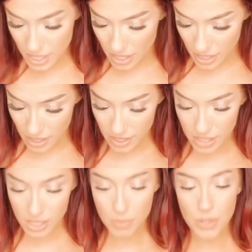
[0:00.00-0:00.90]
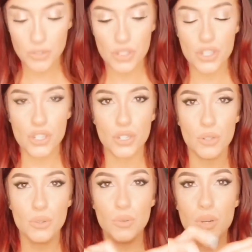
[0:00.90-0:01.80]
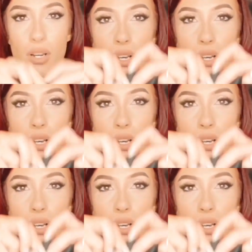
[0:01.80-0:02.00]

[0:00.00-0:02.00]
is supposed to